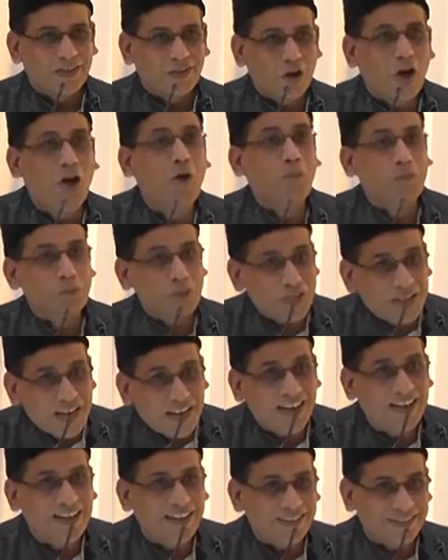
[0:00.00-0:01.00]

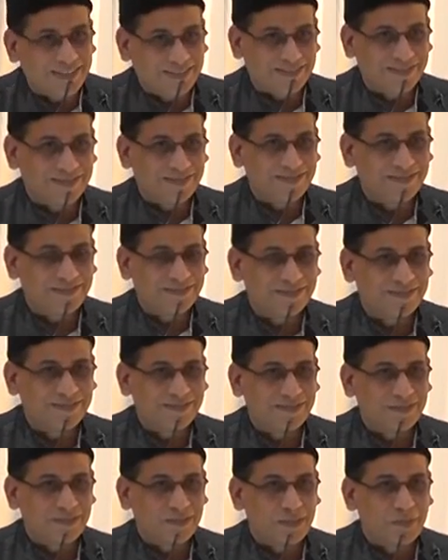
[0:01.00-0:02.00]
Optional.
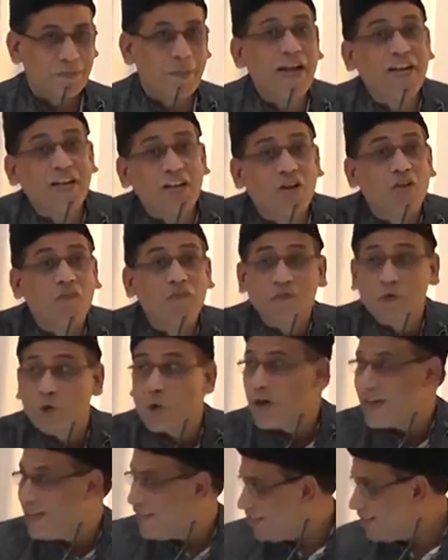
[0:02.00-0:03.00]
Matter of
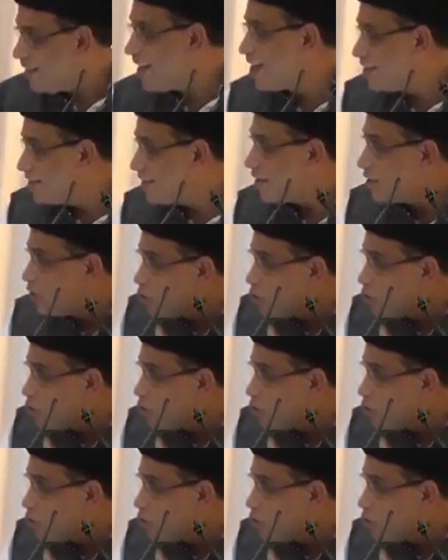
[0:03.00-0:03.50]
choice. I said